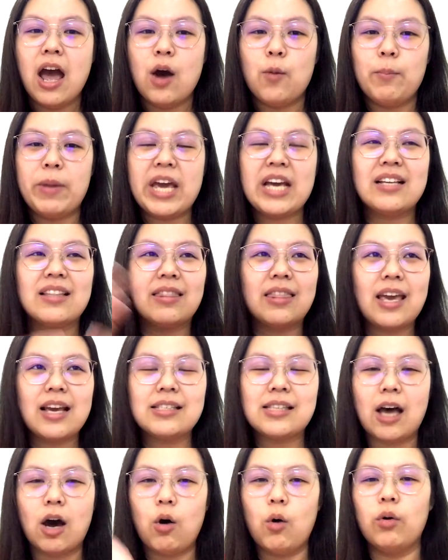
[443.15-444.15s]
big things
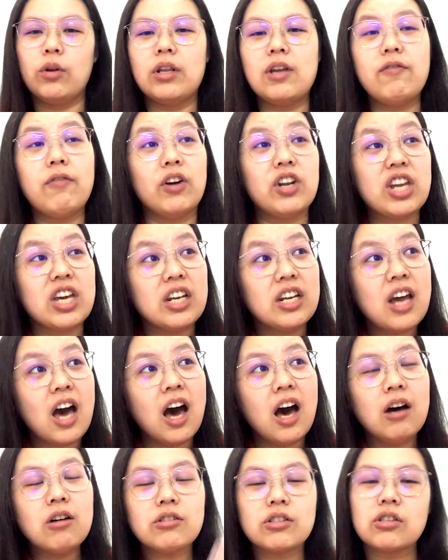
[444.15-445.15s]
are only for the
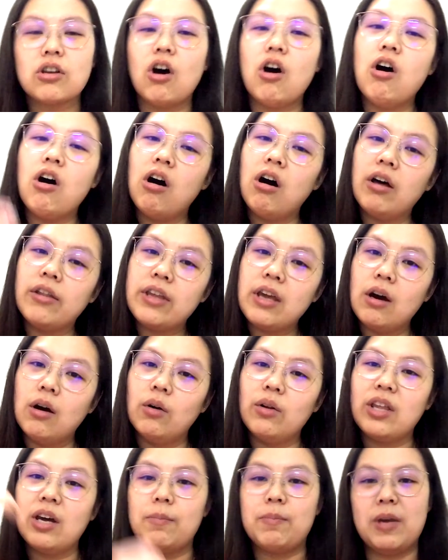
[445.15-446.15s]
adults or the
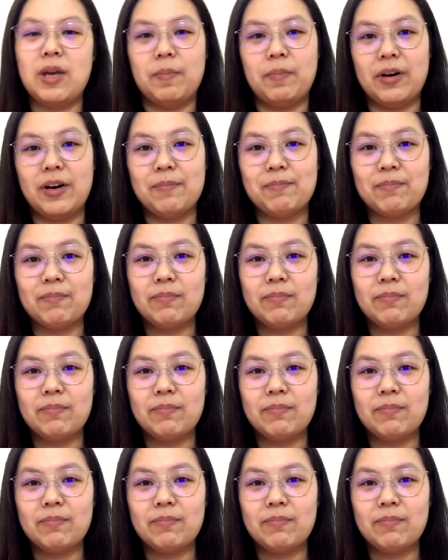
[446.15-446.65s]
older people.